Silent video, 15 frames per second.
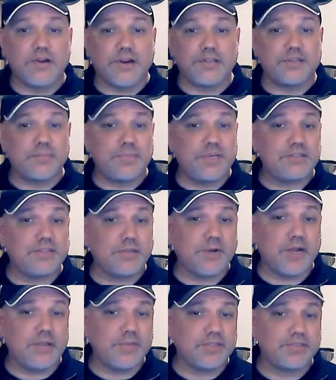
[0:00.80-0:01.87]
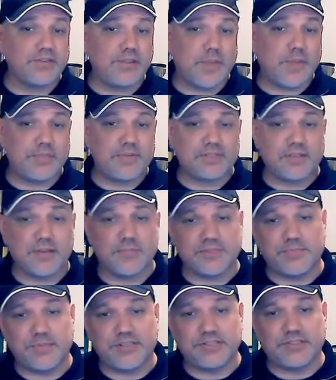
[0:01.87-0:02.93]
Grace and peace. I'm Brian Musser, the Baptist
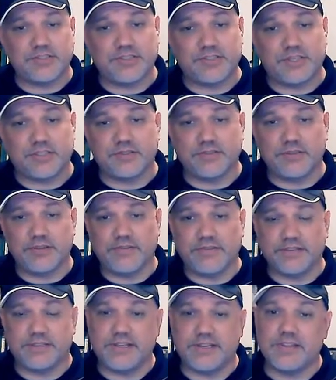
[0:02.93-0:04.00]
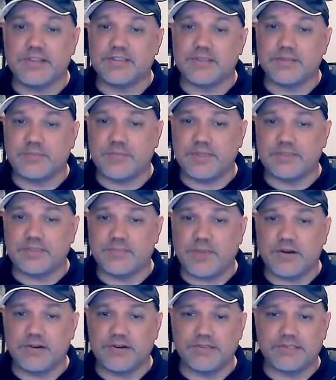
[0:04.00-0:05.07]
Campus Minister at Drexel University, and this is Peace and
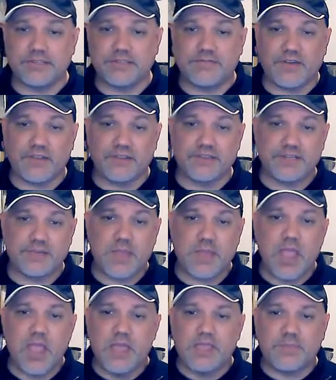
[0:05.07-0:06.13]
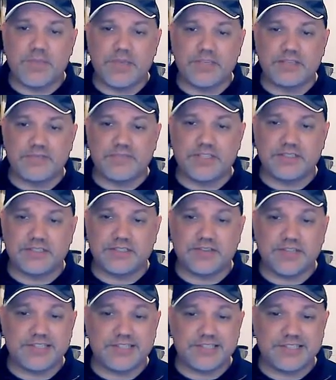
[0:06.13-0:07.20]
Power Christian Fellowship, the peace of Jesus
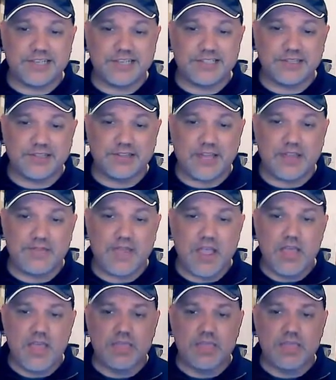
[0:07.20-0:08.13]
Christ to change your life,